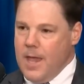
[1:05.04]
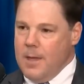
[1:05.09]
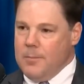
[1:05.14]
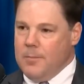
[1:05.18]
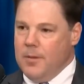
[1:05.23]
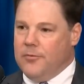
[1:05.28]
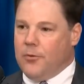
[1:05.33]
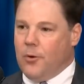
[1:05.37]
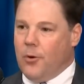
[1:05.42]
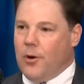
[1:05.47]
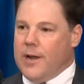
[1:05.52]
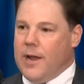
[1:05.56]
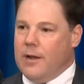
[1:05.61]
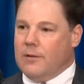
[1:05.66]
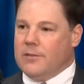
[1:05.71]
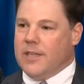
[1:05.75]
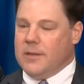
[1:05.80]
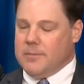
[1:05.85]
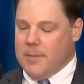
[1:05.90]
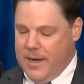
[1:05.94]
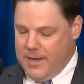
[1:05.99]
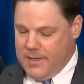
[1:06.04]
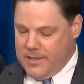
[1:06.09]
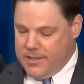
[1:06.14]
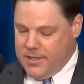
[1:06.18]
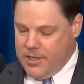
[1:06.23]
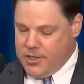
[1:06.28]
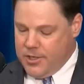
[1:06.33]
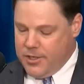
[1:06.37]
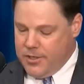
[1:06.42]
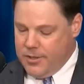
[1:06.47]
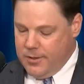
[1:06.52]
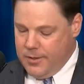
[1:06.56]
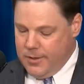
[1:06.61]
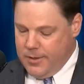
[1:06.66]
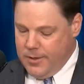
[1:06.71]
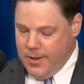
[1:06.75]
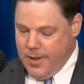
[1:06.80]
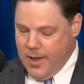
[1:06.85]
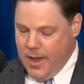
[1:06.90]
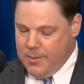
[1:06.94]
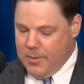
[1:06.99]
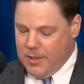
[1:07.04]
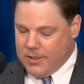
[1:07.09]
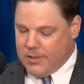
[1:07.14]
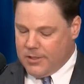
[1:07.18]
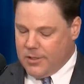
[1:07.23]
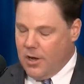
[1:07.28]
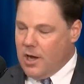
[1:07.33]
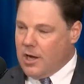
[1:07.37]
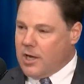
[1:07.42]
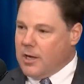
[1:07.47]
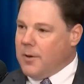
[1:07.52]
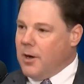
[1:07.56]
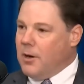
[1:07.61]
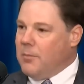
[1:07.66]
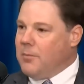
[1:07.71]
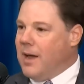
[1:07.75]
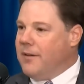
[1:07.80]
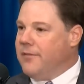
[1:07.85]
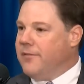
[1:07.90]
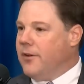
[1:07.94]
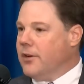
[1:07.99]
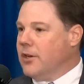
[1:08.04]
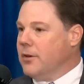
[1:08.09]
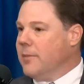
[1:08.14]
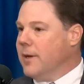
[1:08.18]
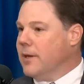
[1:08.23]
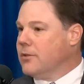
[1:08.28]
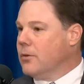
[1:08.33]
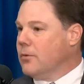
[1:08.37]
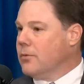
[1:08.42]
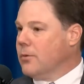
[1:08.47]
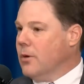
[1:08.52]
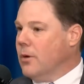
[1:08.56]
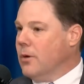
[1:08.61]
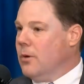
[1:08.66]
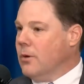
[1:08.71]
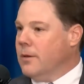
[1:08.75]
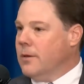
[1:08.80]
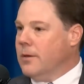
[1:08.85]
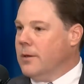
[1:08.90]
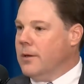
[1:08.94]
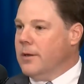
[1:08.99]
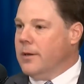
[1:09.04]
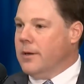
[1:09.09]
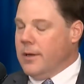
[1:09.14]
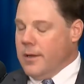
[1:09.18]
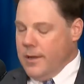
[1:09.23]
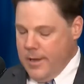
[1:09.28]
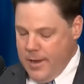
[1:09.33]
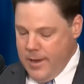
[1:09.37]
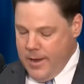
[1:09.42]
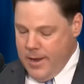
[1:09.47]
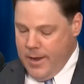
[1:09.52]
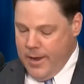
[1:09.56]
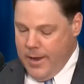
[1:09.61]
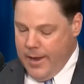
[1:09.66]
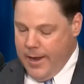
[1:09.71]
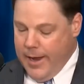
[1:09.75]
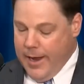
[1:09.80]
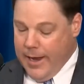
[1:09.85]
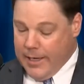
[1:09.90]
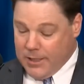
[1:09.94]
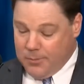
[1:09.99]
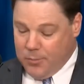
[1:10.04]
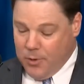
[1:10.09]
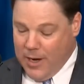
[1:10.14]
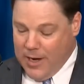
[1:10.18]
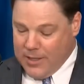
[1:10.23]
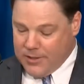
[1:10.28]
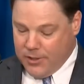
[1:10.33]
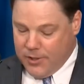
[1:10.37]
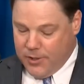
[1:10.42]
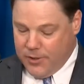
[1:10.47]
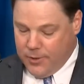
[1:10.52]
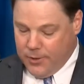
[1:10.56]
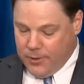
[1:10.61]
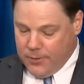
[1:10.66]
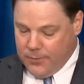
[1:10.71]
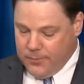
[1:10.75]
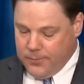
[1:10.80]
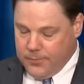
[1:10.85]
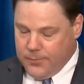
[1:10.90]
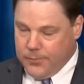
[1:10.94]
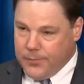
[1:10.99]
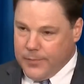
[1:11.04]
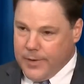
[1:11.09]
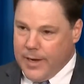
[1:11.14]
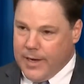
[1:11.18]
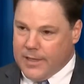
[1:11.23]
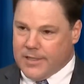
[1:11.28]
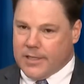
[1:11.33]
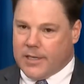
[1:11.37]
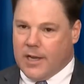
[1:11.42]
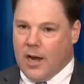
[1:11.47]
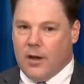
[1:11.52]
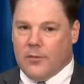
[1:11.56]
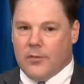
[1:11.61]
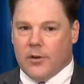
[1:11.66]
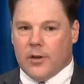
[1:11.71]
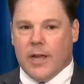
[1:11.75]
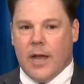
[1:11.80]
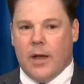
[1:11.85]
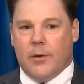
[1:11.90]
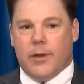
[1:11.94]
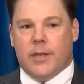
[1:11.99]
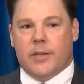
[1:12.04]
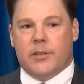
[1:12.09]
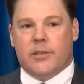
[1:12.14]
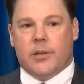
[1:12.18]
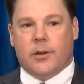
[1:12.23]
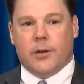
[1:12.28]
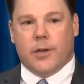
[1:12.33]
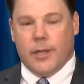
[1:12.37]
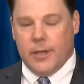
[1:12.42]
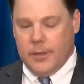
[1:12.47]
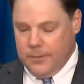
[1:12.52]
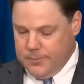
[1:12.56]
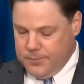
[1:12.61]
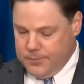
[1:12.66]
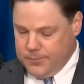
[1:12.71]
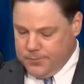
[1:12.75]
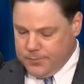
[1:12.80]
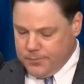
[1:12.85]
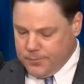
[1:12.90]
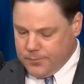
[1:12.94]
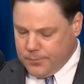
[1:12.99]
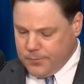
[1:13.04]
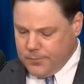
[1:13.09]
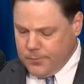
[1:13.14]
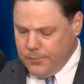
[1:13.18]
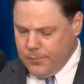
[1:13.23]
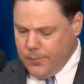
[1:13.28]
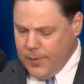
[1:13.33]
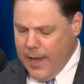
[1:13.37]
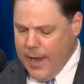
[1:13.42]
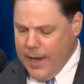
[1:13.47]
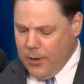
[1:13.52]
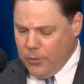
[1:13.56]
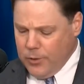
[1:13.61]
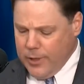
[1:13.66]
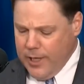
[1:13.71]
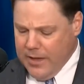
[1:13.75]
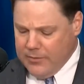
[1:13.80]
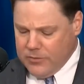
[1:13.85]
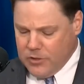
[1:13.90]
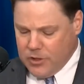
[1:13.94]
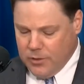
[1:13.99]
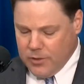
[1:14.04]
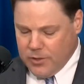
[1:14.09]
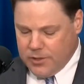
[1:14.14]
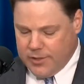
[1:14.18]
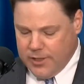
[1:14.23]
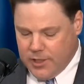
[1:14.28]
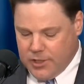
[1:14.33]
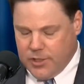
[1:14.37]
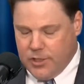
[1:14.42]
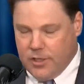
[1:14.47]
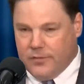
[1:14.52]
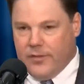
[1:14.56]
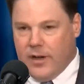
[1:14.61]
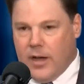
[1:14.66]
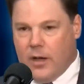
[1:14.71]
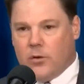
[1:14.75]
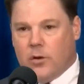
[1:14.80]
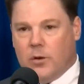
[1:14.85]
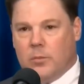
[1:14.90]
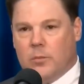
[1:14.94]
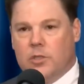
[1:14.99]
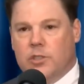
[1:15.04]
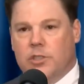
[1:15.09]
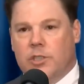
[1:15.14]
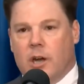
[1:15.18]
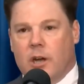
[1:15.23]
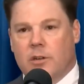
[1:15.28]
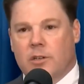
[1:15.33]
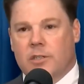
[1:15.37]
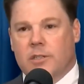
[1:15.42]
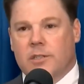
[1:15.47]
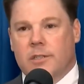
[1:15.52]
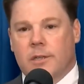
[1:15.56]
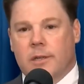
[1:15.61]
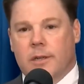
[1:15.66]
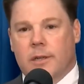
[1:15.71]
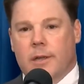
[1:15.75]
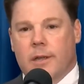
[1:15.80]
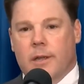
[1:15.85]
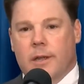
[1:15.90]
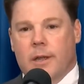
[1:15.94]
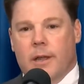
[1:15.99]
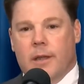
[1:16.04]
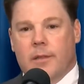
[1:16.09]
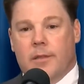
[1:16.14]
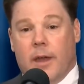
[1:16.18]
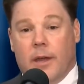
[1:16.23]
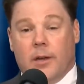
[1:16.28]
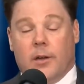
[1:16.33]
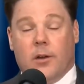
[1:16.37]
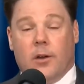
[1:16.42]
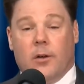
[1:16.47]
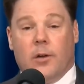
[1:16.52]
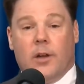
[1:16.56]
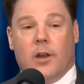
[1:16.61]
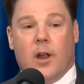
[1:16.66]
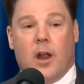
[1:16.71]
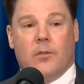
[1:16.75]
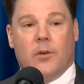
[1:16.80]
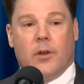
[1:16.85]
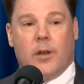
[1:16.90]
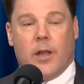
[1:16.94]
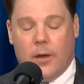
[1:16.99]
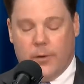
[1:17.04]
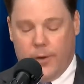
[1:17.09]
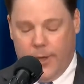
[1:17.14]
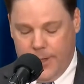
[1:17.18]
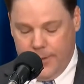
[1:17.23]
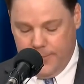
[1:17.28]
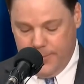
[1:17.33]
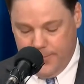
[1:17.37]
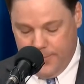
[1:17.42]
Before announcing my decision, I must talk about my fundamental role as a prosecutor. As the Carver County Attorney, I only have jurisdiction to file criminal charges that occur in Carver County.